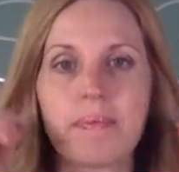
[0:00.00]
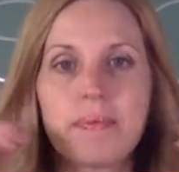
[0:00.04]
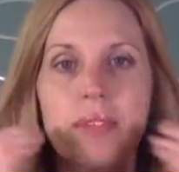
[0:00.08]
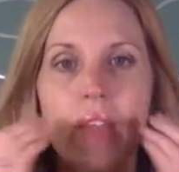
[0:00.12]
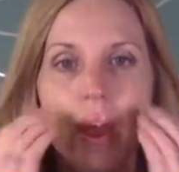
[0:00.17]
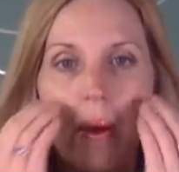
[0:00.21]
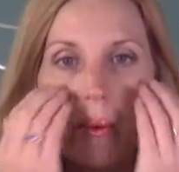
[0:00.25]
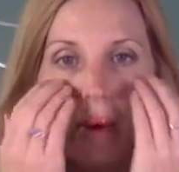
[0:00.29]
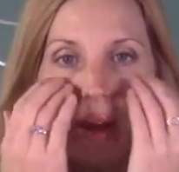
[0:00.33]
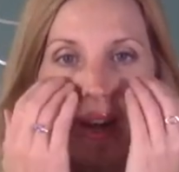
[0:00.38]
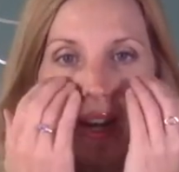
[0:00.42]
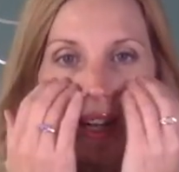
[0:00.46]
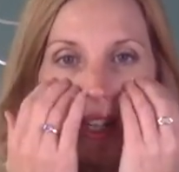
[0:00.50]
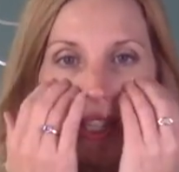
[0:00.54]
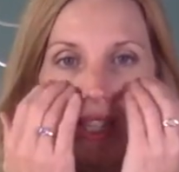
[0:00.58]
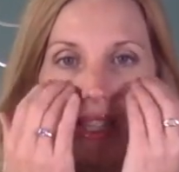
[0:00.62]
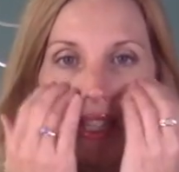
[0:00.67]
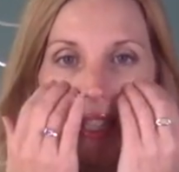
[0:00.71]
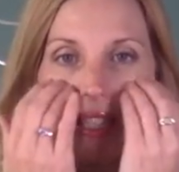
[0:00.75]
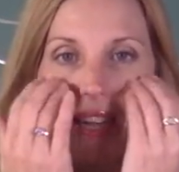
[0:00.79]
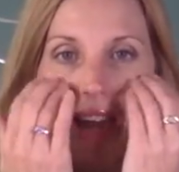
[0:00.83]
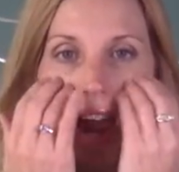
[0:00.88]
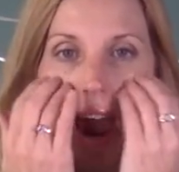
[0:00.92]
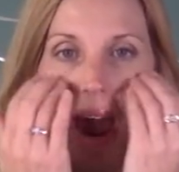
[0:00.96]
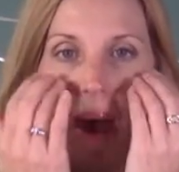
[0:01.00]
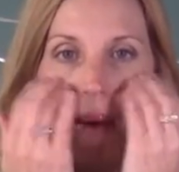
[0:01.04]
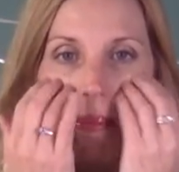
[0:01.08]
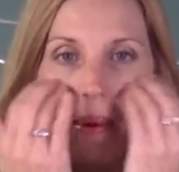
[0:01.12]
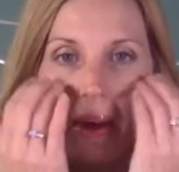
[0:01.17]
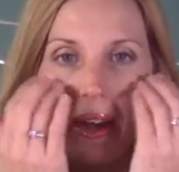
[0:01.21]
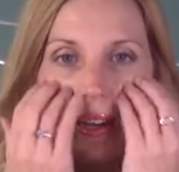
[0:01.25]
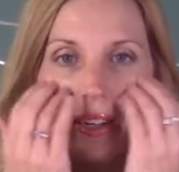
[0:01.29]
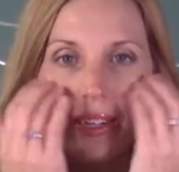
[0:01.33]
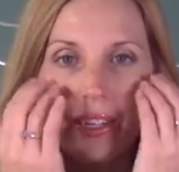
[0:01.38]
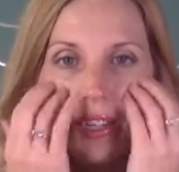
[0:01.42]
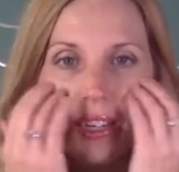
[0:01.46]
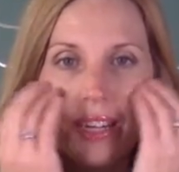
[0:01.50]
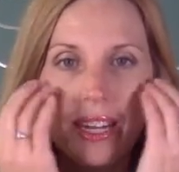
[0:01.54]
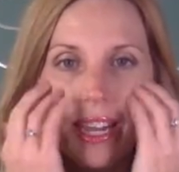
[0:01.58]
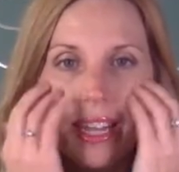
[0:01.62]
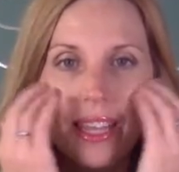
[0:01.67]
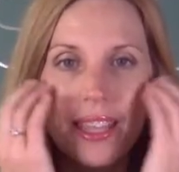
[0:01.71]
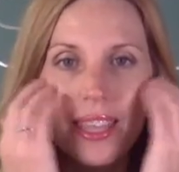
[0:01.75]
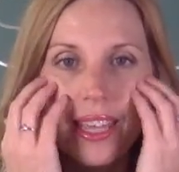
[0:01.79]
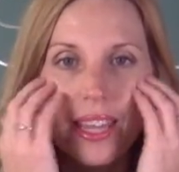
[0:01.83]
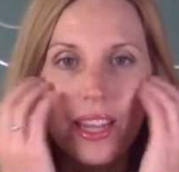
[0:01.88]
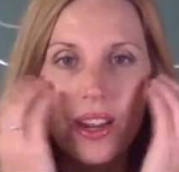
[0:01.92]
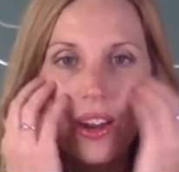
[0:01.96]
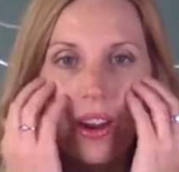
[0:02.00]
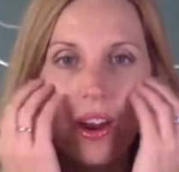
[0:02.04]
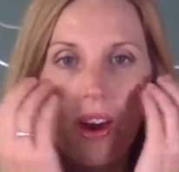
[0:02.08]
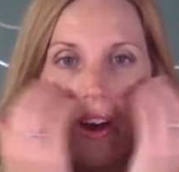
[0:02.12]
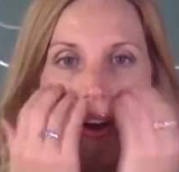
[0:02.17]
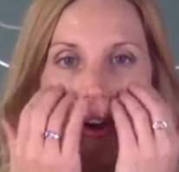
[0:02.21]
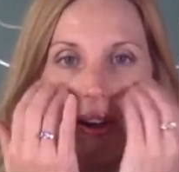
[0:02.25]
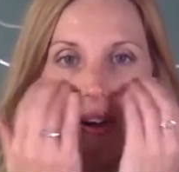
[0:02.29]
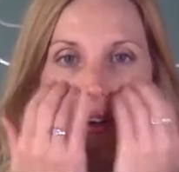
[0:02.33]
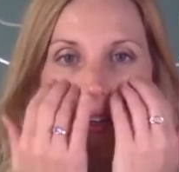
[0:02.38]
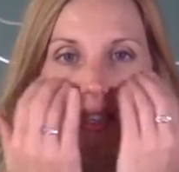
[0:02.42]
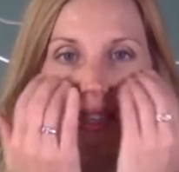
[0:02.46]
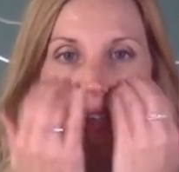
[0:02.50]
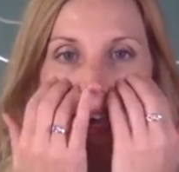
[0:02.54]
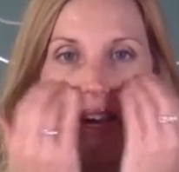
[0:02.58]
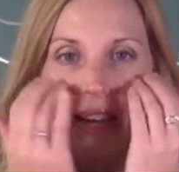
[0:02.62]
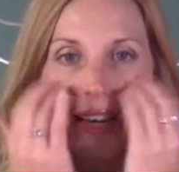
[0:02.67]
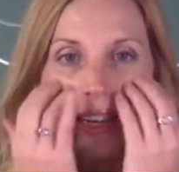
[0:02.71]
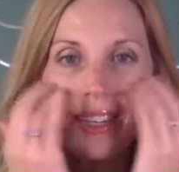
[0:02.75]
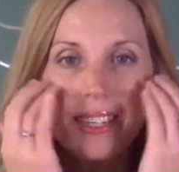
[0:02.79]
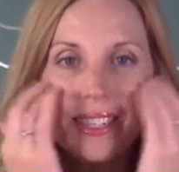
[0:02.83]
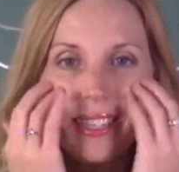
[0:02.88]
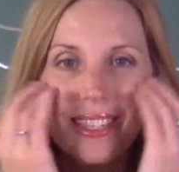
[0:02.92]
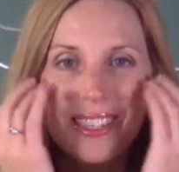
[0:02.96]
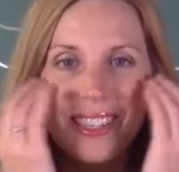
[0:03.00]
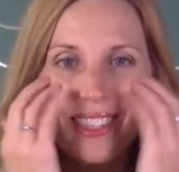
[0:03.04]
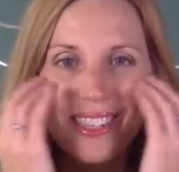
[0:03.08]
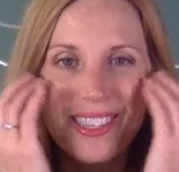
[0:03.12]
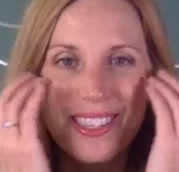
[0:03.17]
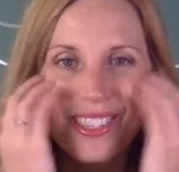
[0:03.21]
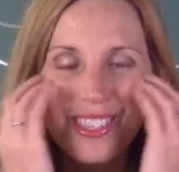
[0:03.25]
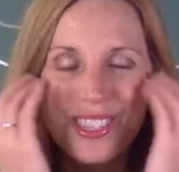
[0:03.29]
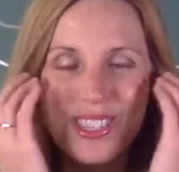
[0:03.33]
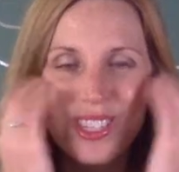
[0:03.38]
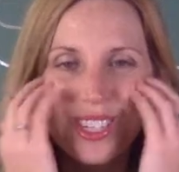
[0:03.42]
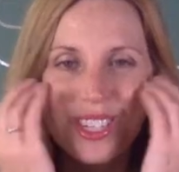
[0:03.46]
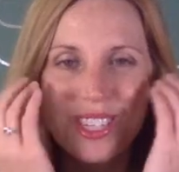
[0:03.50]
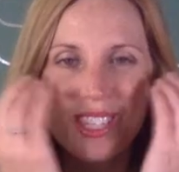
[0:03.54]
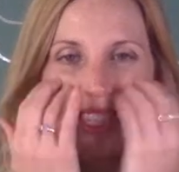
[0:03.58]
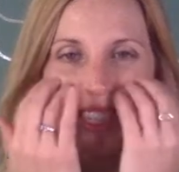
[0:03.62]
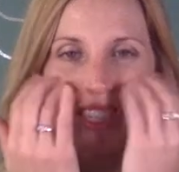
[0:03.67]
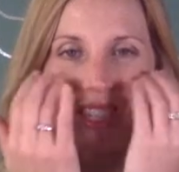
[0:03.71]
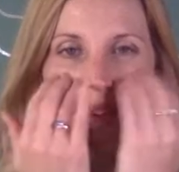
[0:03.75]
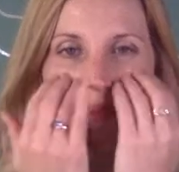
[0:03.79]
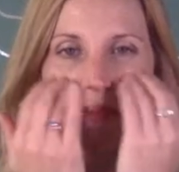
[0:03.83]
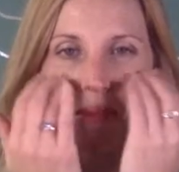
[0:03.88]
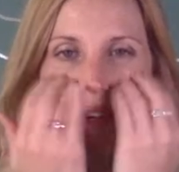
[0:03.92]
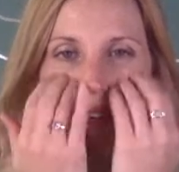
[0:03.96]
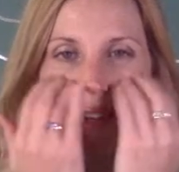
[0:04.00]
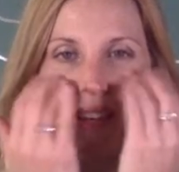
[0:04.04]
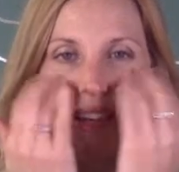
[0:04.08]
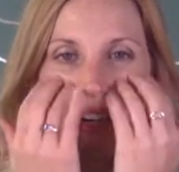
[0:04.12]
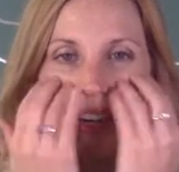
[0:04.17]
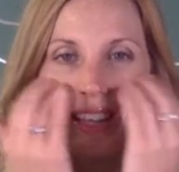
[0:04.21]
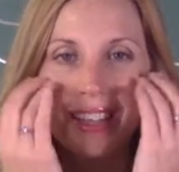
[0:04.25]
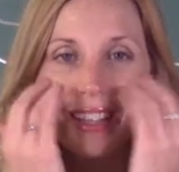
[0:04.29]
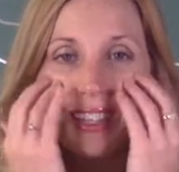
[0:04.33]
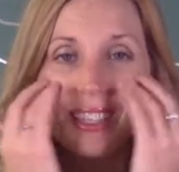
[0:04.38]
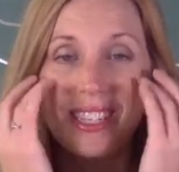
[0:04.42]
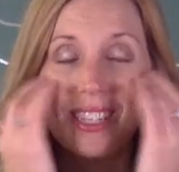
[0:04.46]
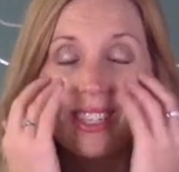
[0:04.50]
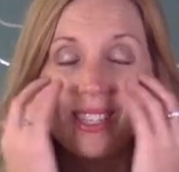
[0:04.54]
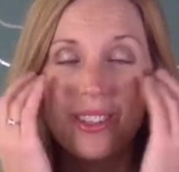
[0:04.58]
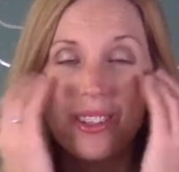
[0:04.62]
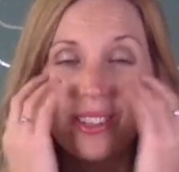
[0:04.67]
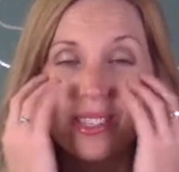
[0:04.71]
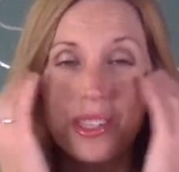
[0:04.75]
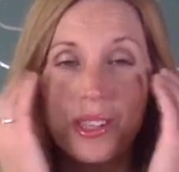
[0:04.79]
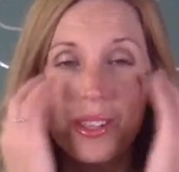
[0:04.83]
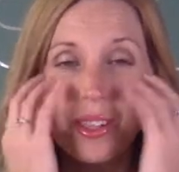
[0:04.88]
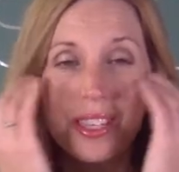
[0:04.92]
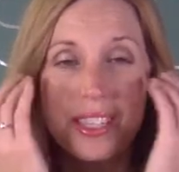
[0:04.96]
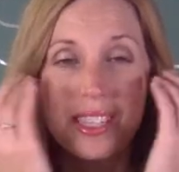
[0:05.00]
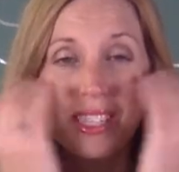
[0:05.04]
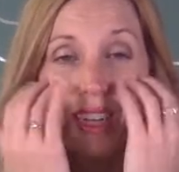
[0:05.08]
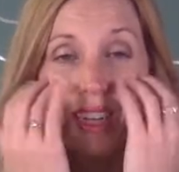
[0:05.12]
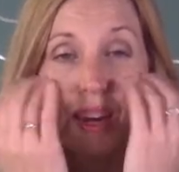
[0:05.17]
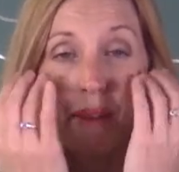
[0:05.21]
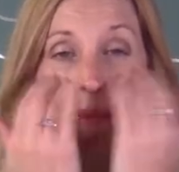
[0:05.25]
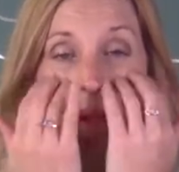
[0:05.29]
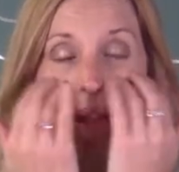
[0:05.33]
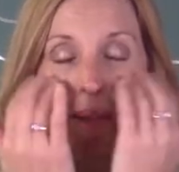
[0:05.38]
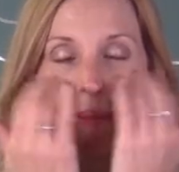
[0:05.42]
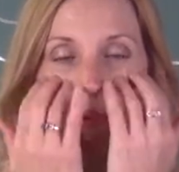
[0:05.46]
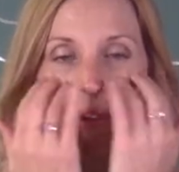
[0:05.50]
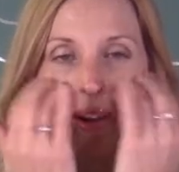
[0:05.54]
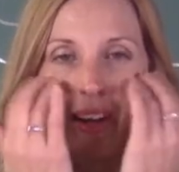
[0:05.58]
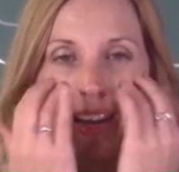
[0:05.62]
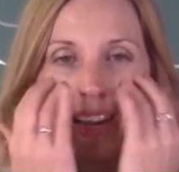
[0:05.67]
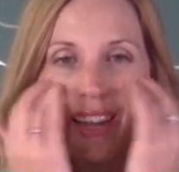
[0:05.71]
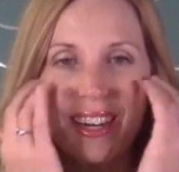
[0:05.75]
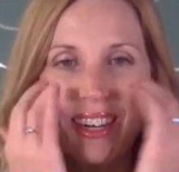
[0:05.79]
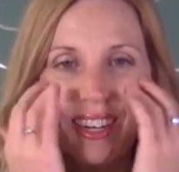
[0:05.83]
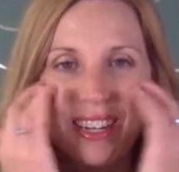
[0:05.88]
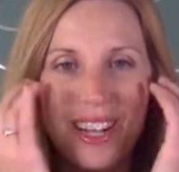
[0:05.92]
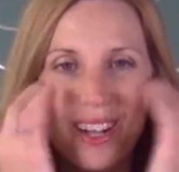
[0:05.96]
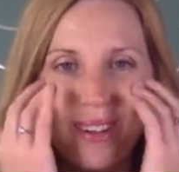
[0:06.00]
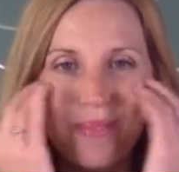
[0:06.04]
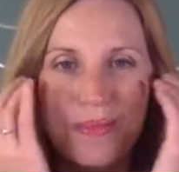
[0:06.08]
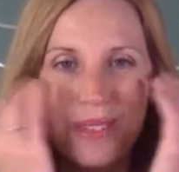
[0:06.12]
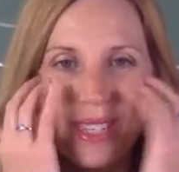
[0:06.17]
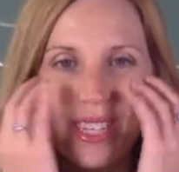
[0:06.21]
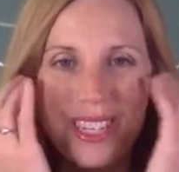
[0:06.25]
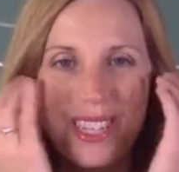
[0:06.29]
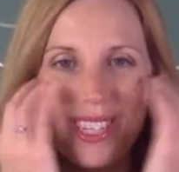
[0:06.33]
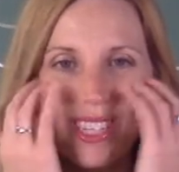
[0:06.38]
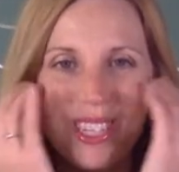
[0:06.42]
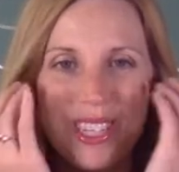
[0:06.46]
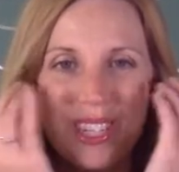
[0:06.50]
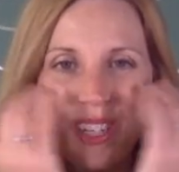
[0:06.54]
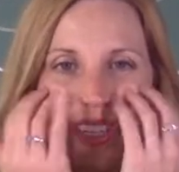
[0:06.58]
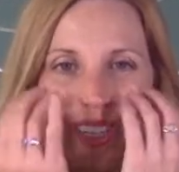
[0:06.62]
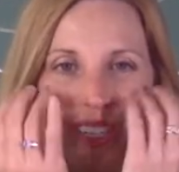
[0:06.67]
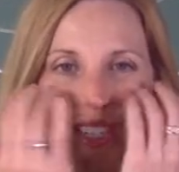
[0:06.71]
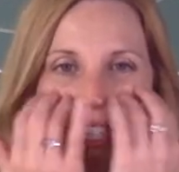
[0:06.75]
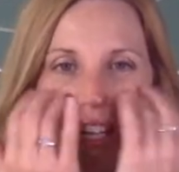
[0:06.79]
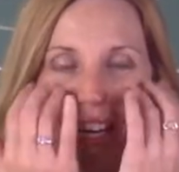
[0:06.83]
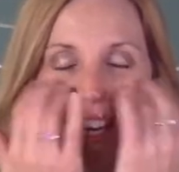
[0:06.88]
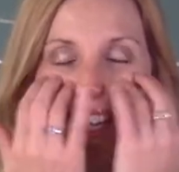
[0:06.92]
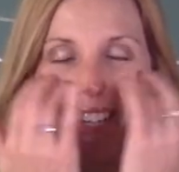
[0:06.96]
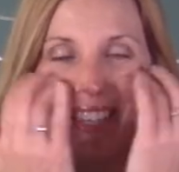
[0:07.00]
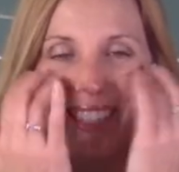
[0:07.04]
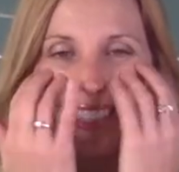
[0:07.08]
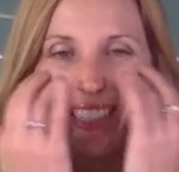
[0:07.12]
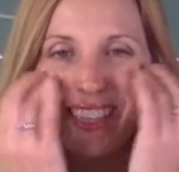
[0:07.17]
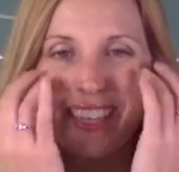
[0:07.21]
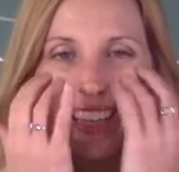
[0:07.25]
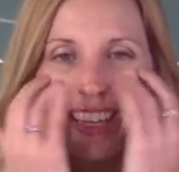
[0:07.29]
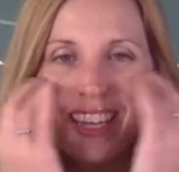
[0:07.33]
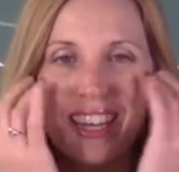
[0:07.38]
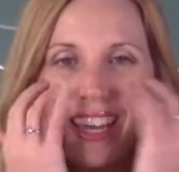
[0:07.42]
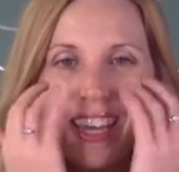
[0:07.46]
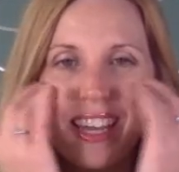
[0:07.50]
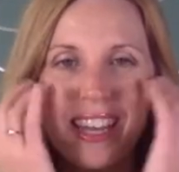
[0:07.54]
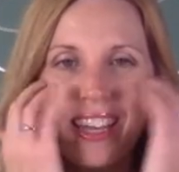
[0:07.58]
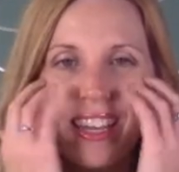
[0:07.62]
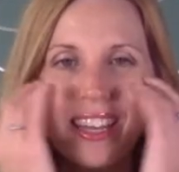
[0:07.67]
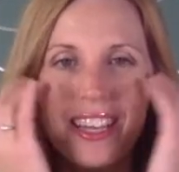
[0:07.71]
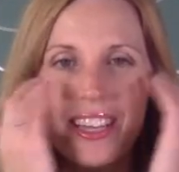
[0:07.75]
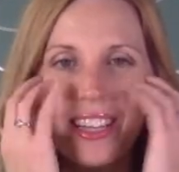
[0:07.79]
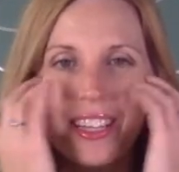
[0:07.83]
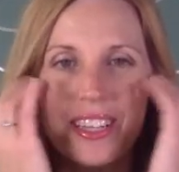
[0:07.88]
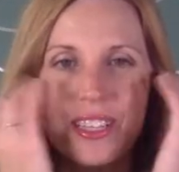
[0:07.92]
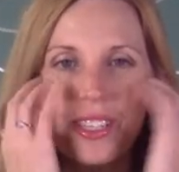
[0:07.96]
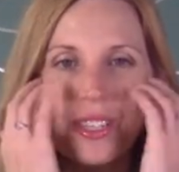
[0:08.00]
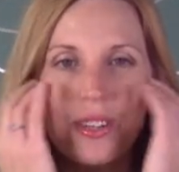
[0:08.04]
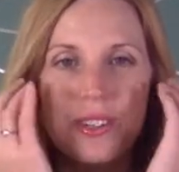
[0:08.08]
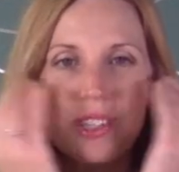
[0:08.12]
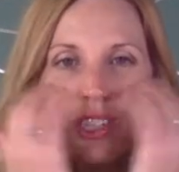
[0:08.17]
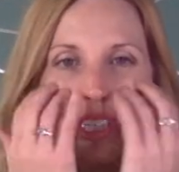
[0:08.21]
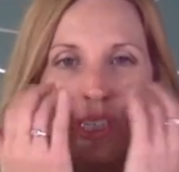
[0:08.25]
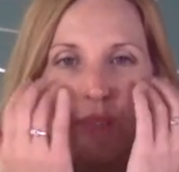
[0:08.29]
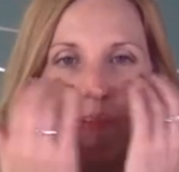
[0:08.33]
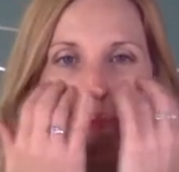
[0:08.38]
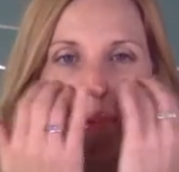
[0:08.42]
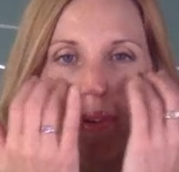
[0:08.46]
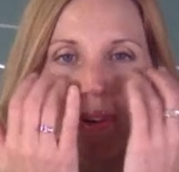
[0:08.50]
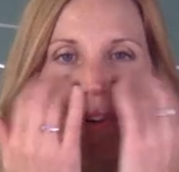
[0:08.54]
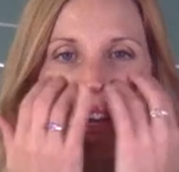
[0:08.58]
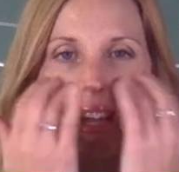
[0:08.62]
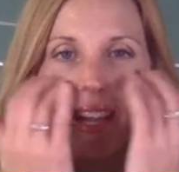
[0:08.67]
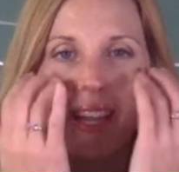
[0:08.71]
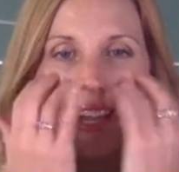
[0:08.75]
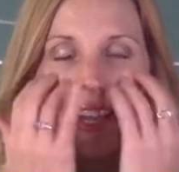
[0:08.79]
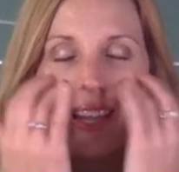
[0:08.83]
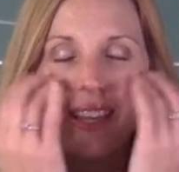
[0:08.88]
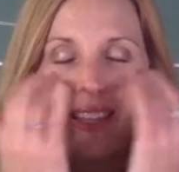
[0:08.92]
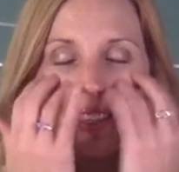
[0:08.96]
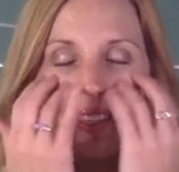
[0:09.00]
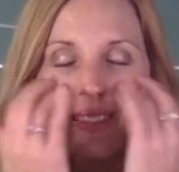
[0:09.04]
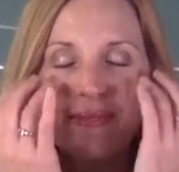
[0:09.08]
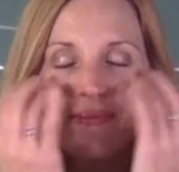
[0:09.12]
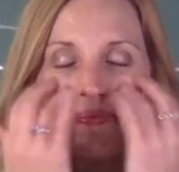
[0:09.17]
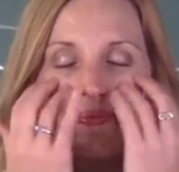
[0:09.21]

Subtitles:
Now we're going to just tap underneath here on our sinuses, just stimulating. This is also the stomach meridian, comes into your cheeks. So just breathe.